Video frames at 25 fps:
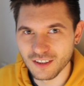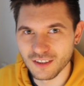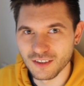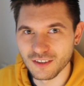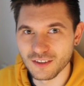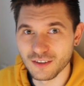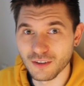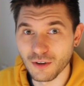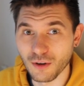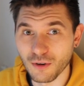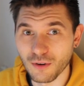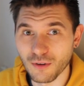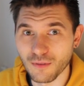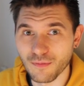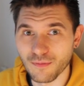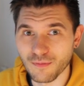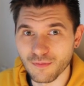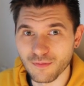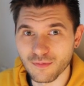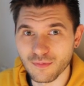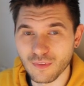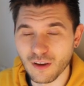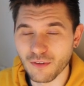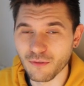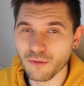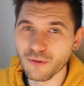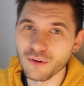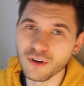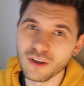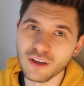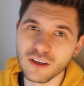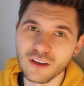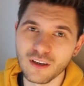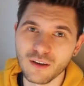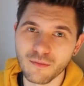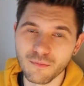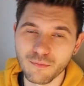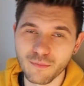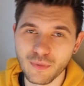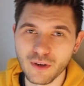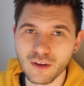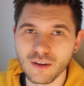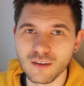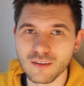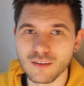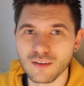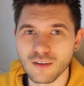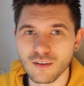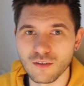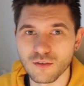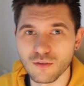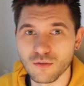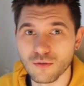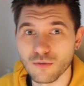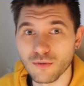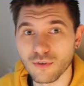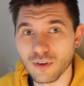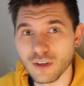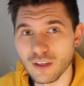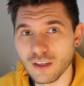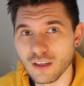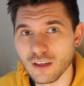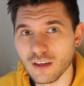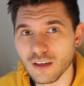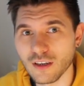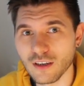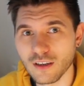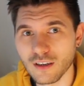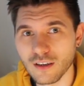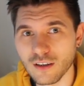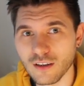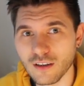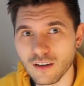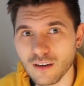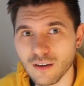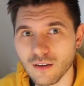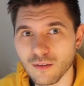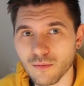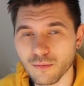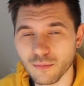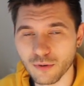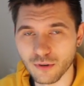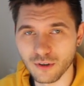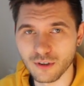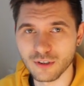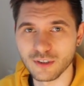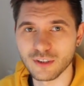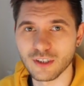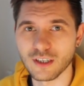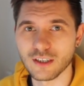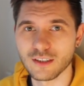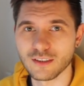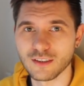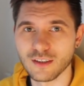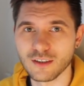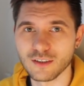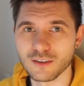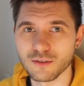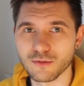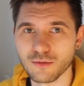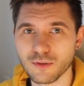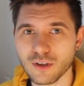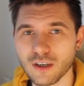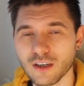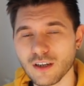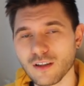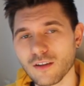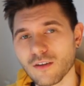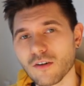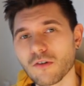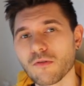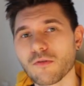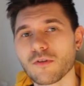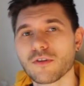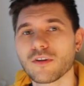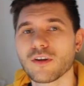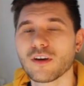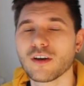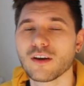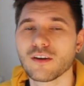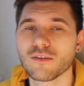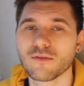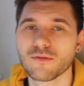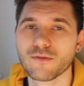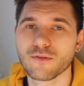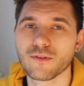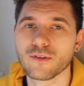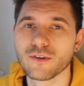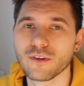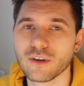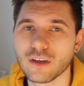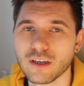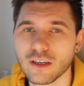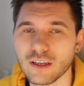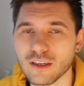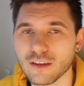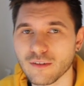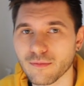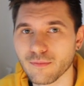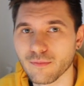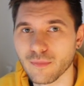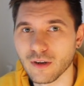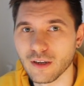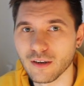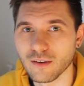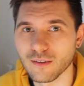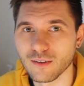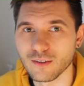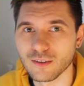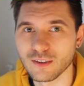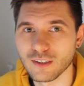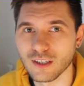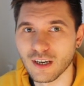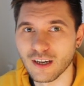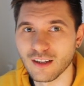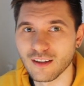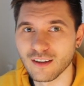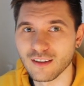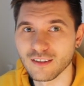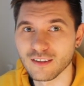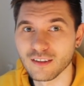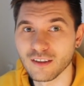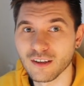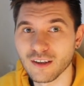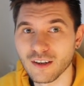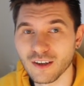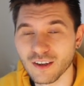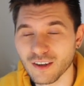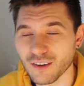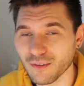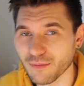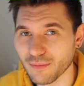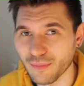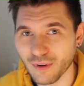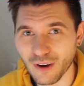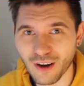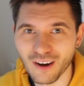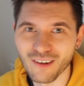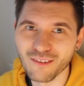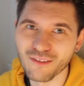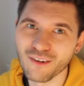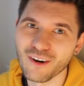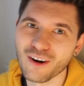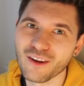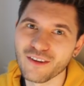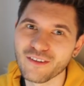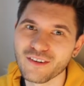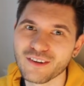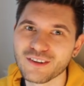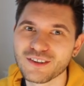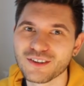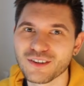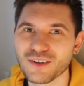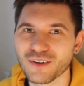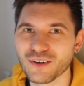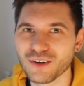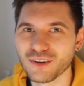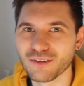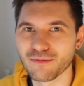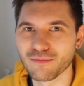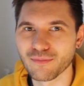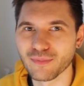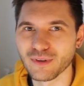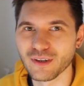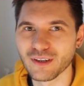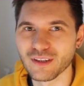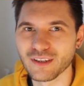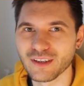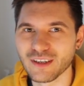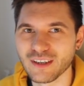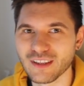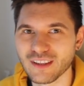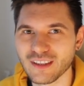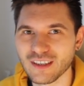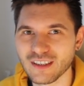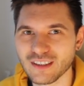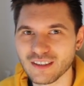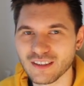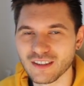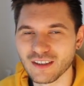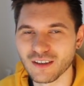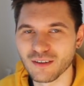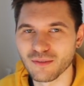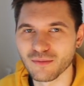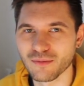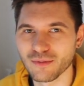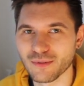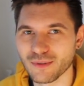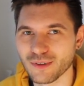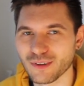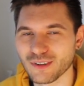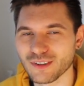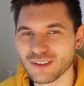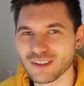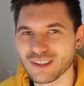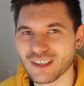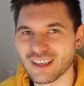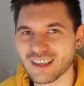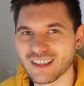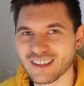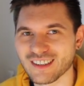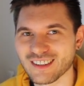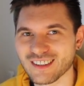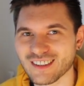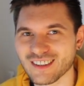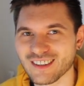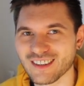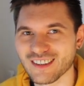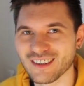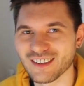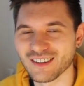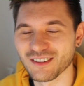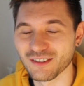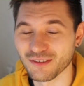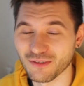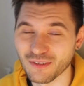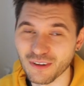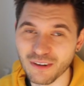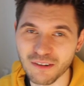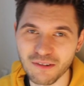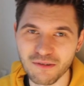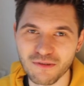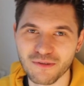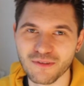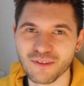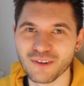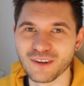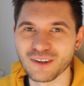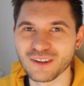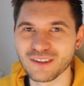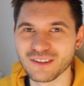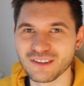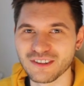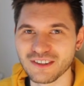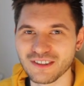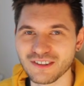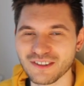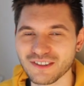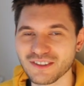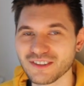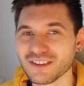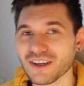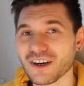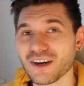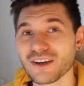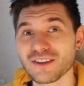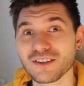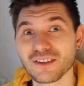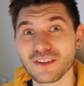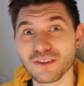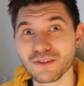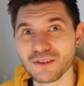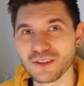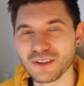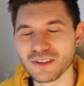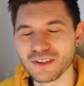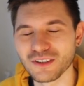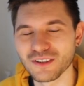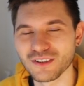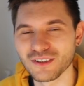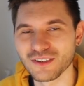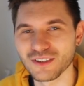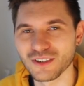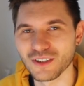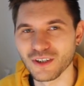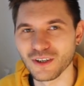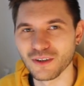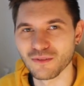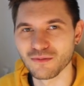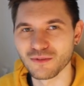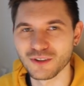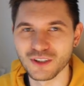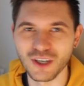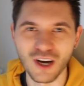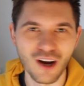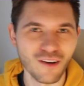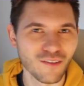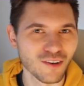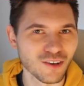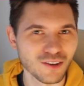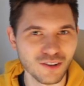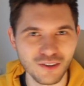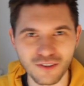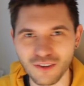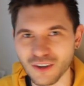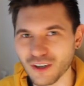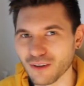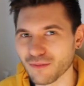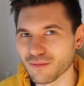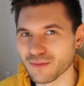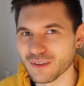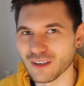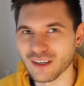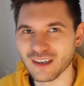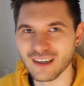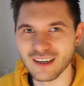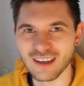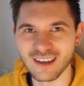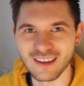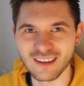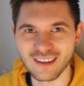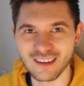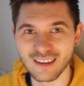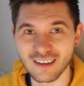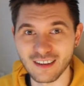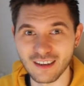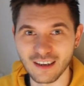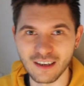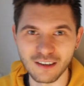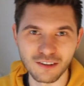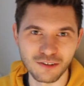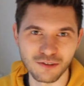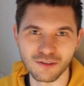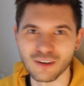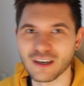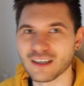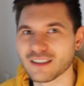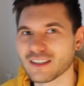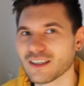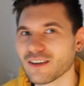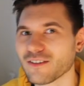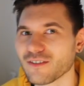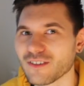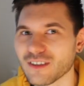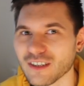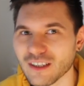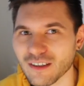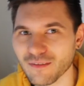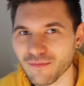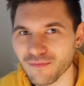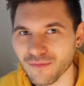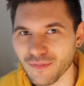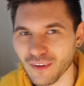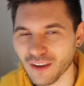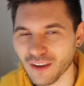So I've only built 3 projects this week along with a front-end mentor challenge, but I've rather enjoyed building these projects. It's very fun to start doing some JavaScript and interactivity.